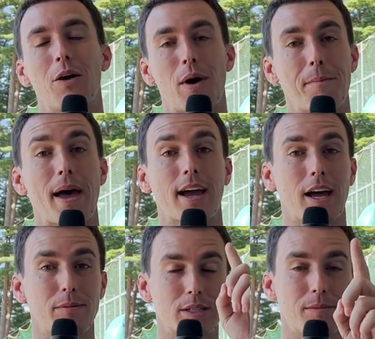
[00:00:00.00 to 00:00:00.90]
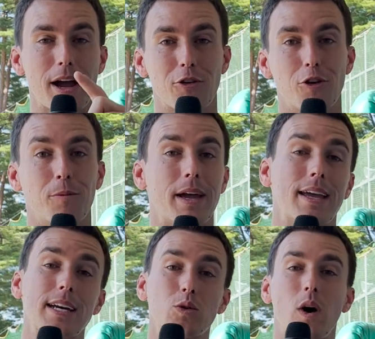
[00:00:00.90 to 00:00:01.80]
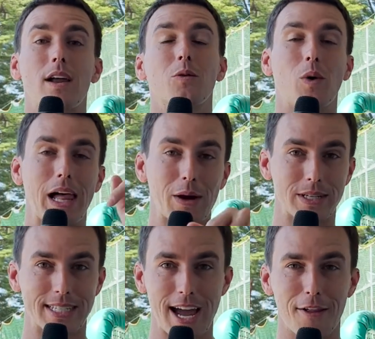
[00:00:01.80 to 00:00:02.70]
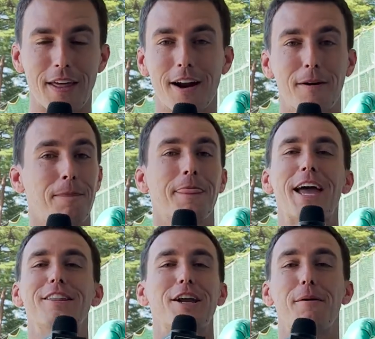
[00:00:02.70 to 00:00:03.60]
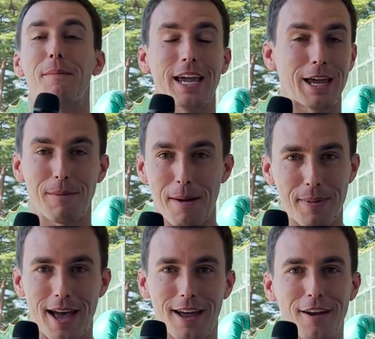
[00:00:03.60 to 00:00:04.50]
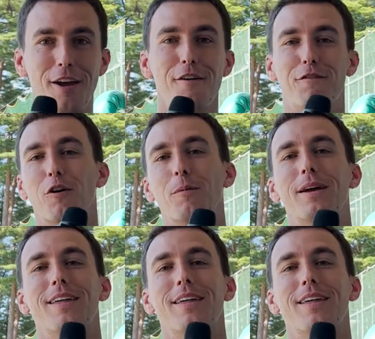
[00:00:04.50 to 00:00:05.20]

I went back up to my room, and guess what? While I was down there, they ended up making my bed for me.